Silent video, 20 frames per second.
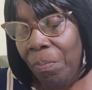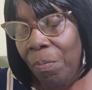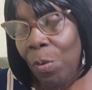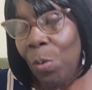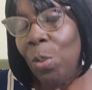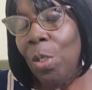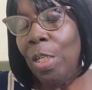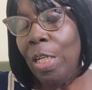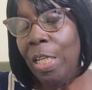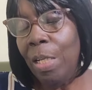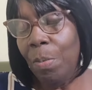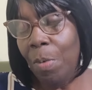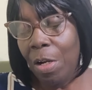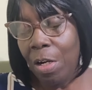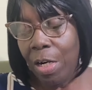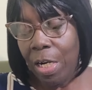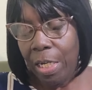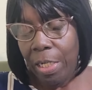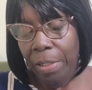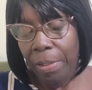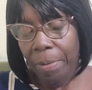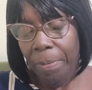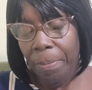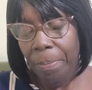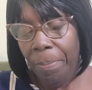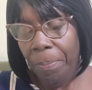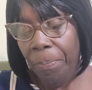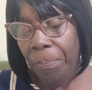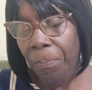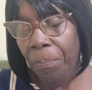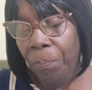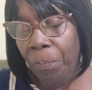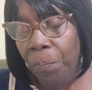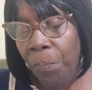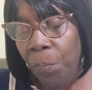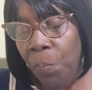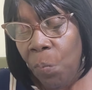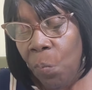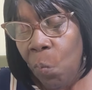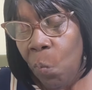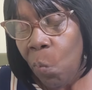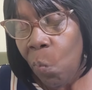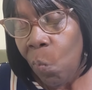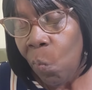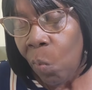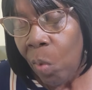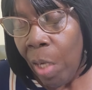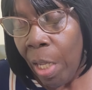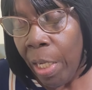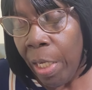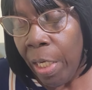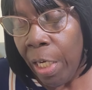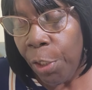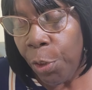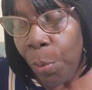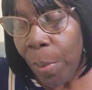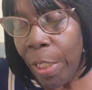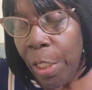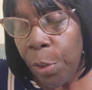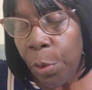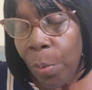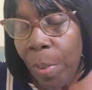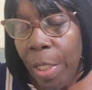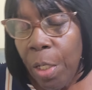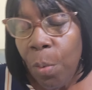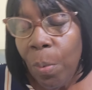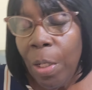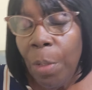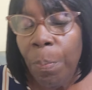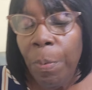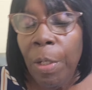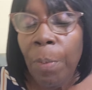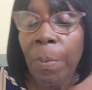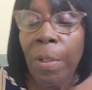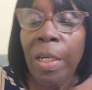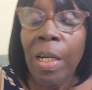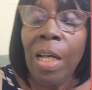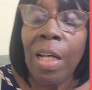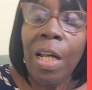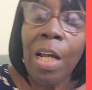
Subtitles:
on the labor right. Now in a 2020 when people in a